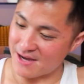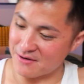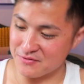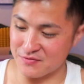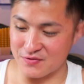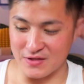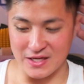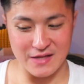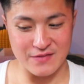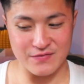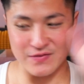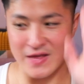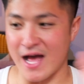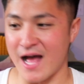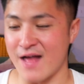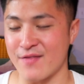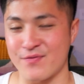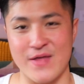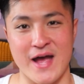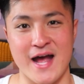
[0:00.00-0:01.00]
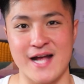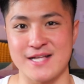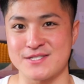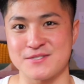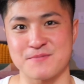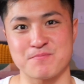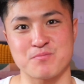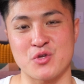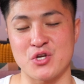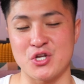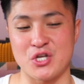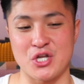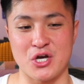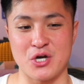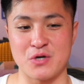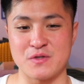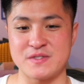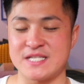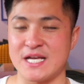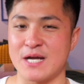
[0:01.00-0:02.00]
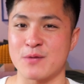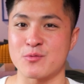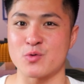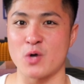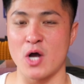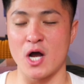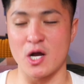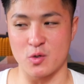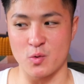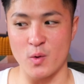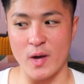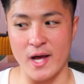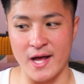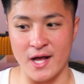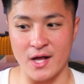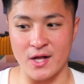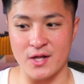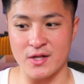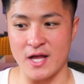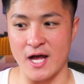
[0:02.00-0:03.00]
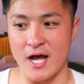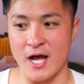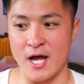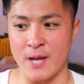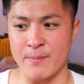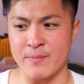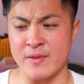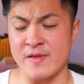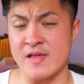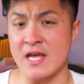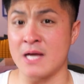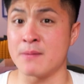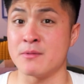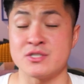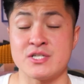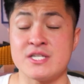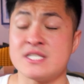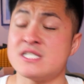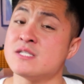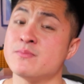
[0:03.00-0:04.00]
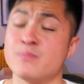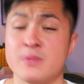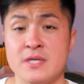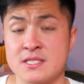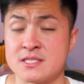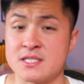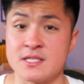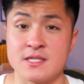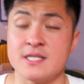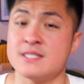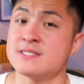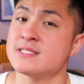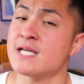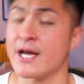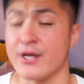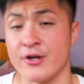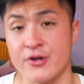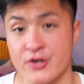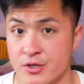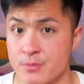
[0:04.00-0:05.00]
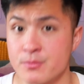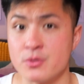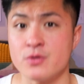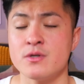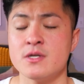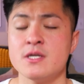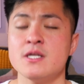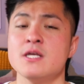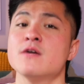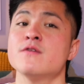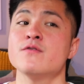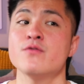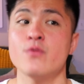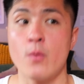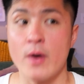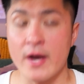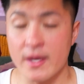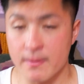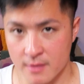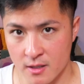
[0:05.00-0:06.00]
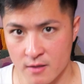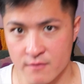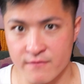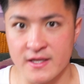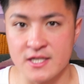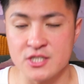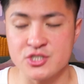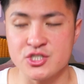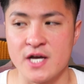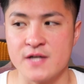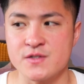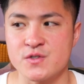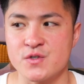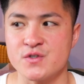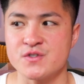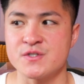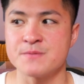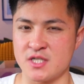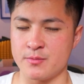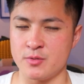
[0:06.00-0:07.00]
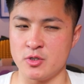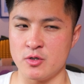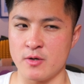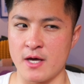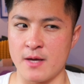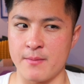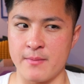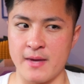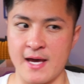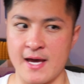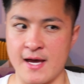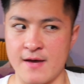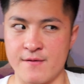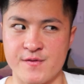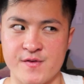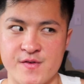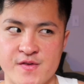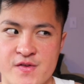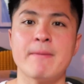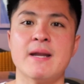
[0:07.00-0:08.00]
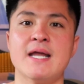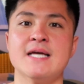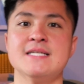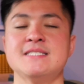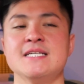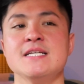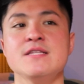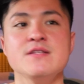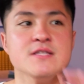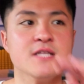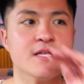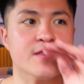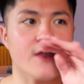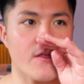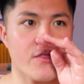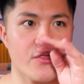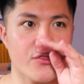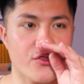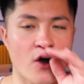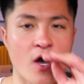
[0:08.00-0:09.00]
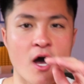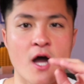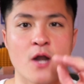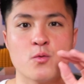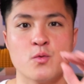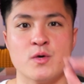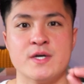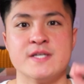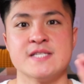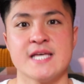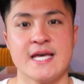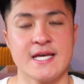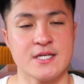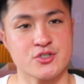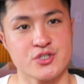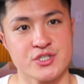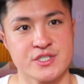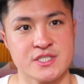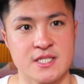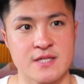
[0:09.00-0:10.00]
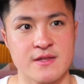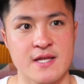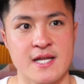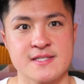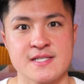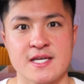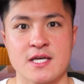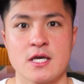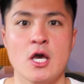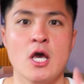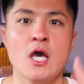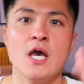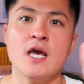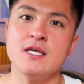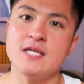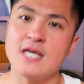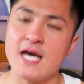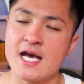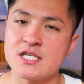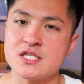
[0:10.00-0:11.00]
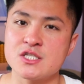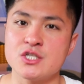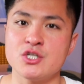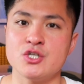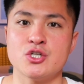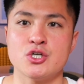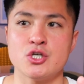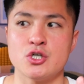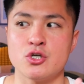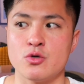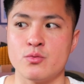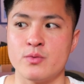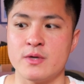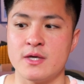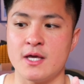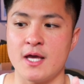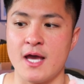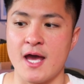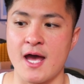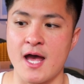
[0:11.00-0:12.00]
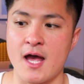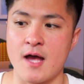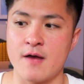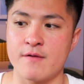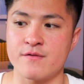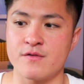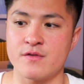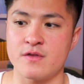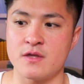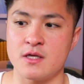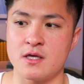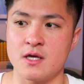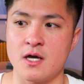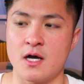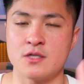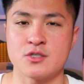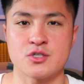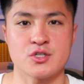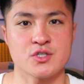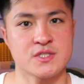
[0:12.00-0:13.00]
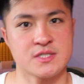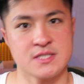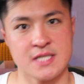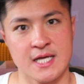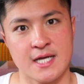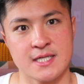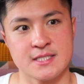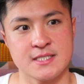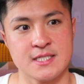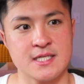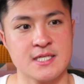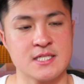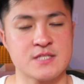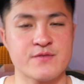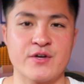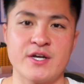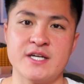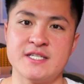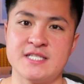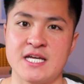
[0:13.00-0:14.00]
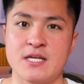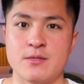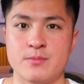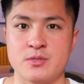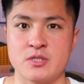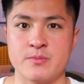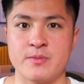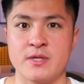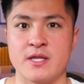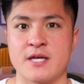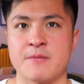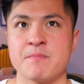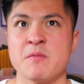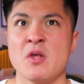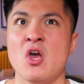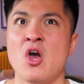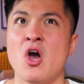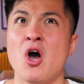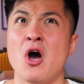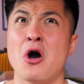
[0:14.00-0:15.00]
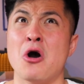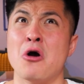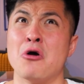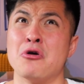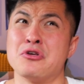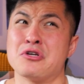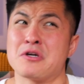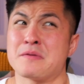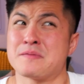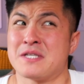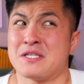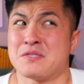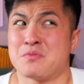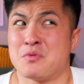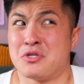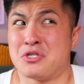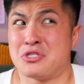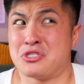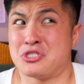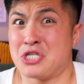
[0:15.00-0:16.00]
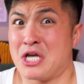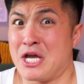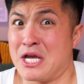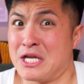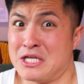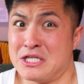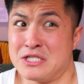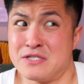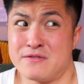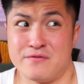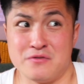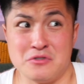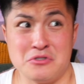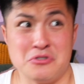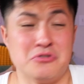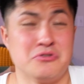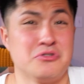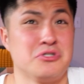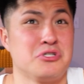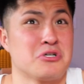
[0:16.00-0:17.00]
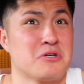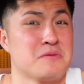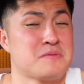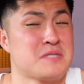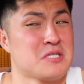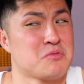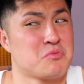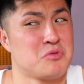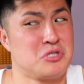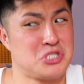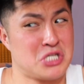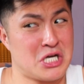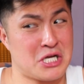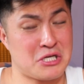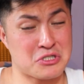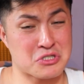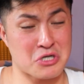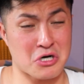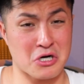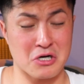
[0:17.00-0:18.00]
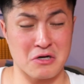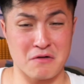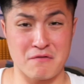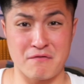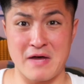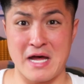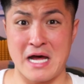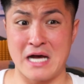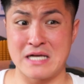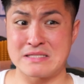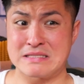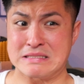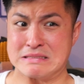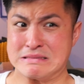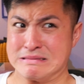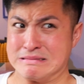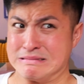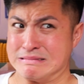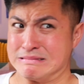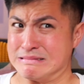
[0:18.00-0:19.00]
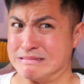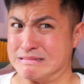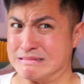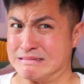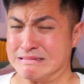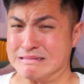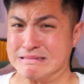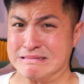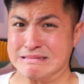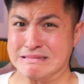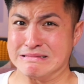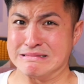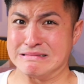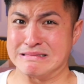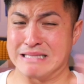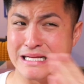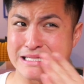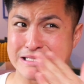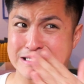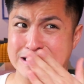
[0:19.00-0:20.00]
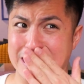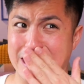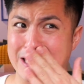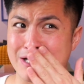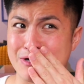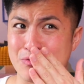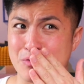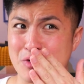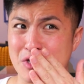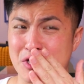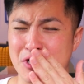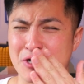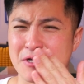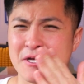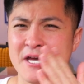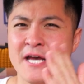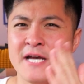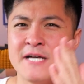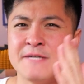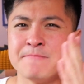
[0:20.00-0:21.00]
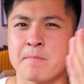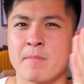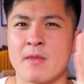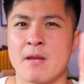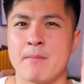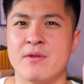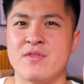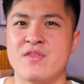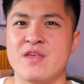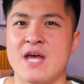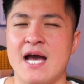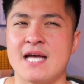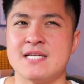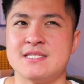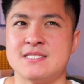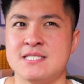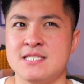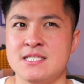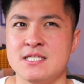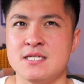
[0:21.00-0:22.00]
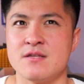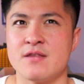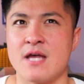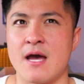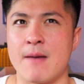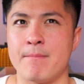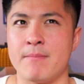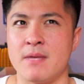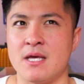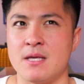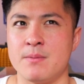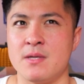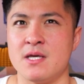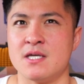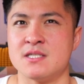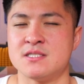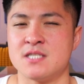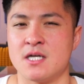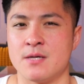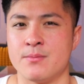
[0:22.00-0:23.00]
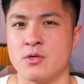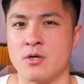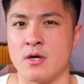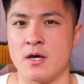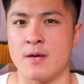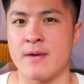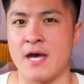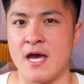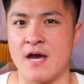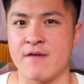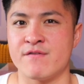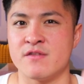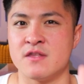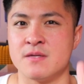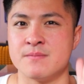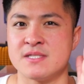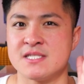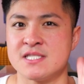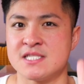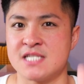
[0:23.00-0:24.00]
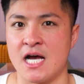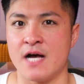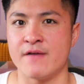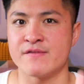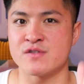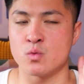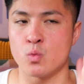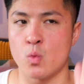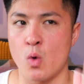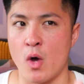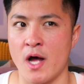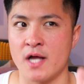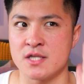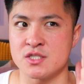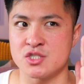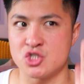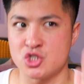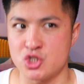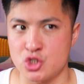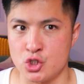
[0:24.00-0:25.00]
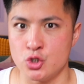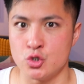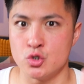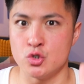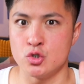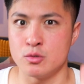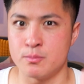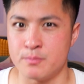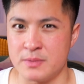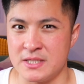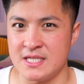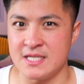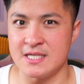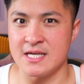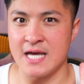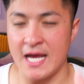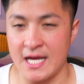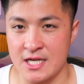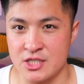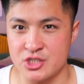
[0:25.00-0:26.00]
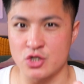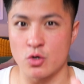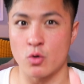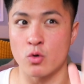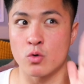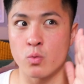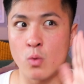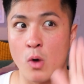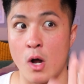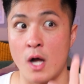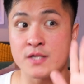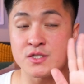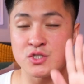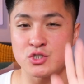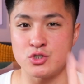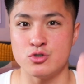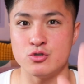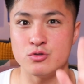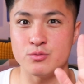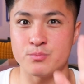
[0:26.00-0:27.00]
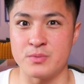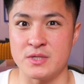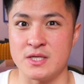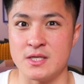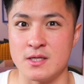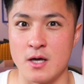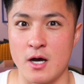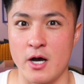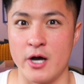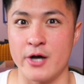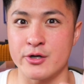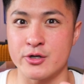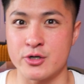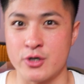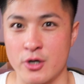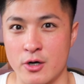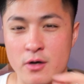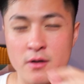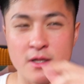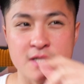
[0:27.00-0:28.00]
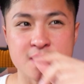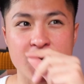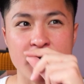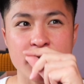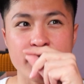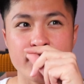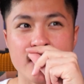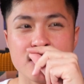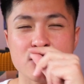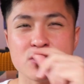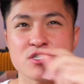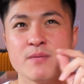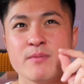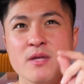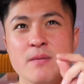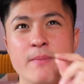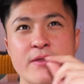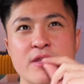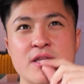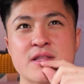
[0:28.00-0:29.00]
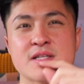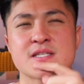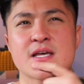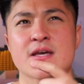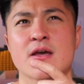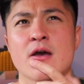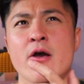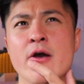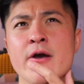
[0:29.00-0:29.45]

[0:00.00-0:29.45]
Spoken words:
don't think that that's, you know, Sam Rockwell is able to speak to the entire community of white male fetishizers, WMFs. But I did think that that thought was interesting, that it's like, yes, you know, we have the understanding, it's very attainable to be like, oh, you're obsessed with Chinese food, you're obsessed with Chinese artifacts. Ooh, that's kind of weird. But the idea that maybe a WMF themselves want to be Asian or want to be a girl, it's kind of like, there's something about that that's like,